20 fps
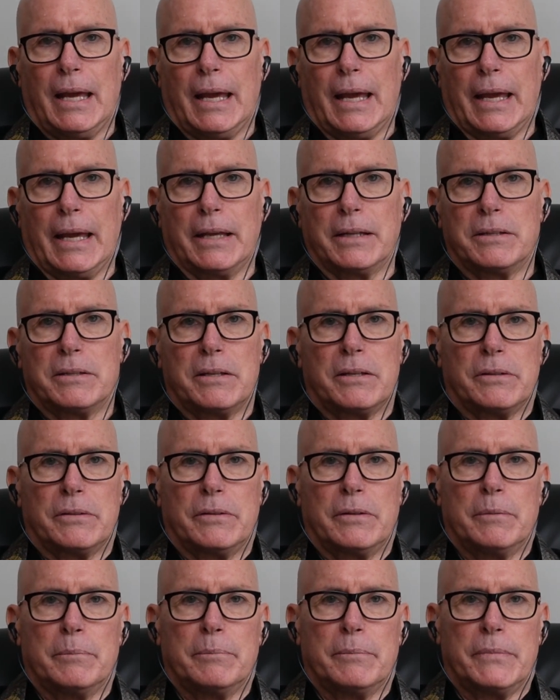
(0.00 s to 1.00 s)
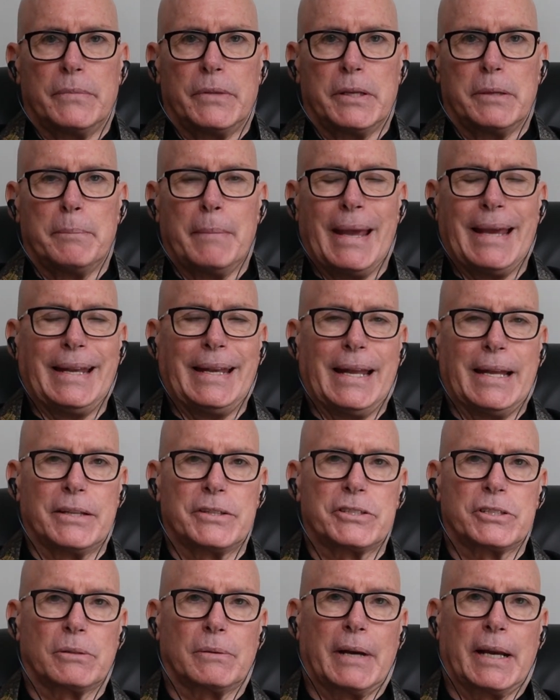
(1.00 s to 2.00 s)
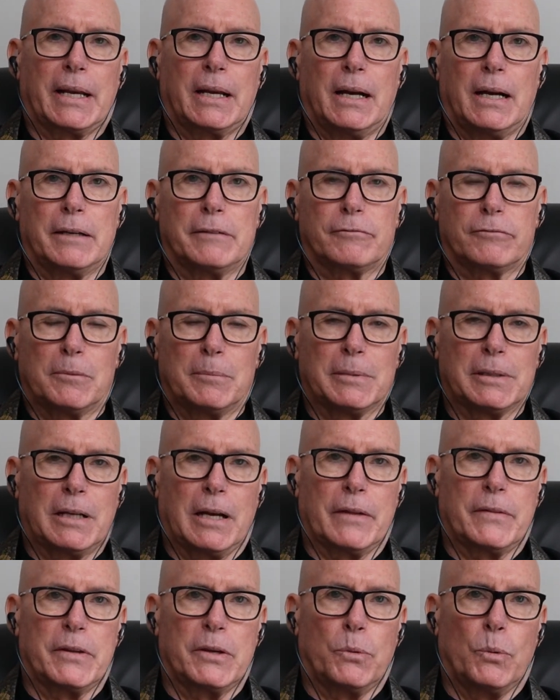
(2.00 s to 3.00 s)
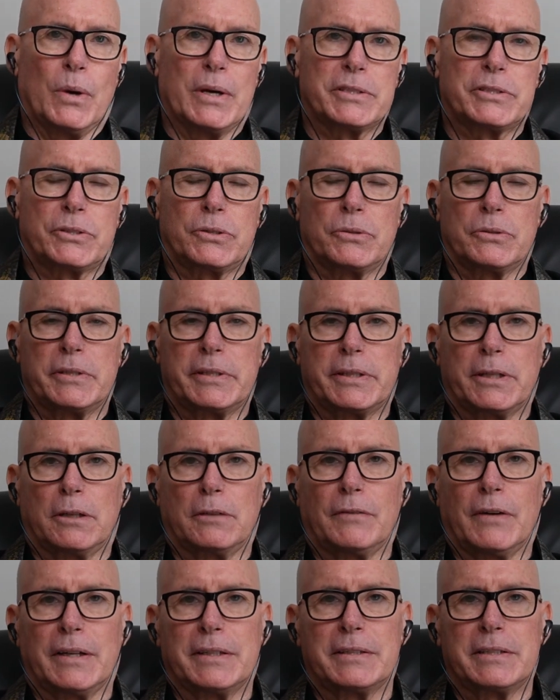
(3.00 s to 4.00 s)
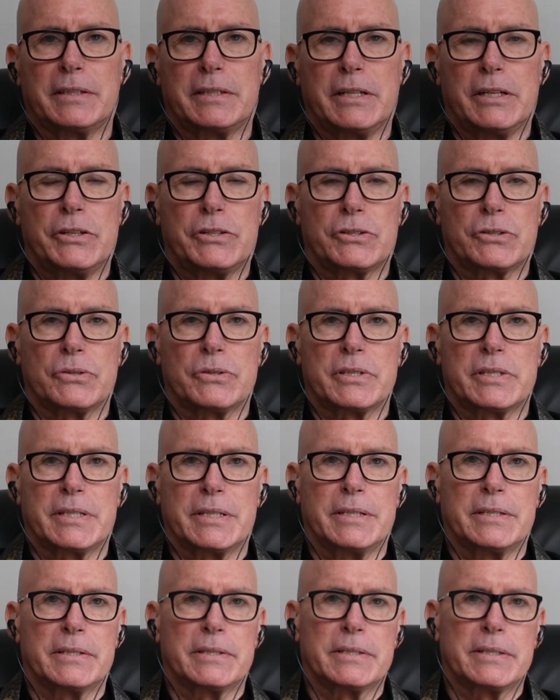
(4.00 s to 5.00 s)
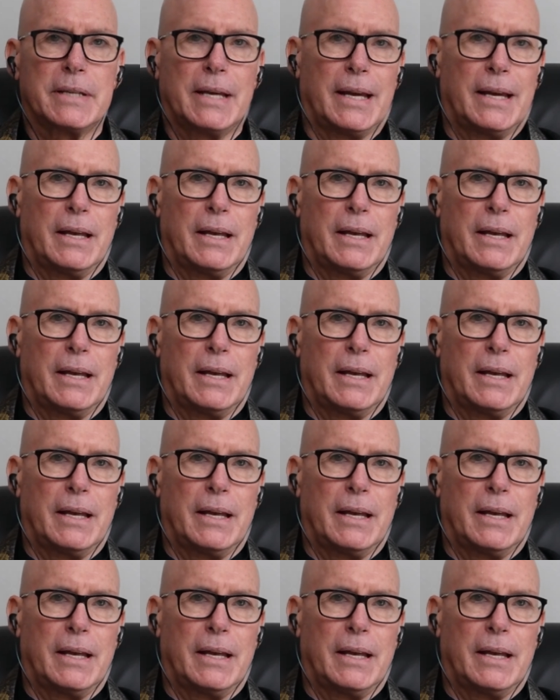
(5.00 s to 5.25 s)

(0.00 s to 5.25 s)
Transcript: And the main answer I got from a lot of the Western Theravadan teachers is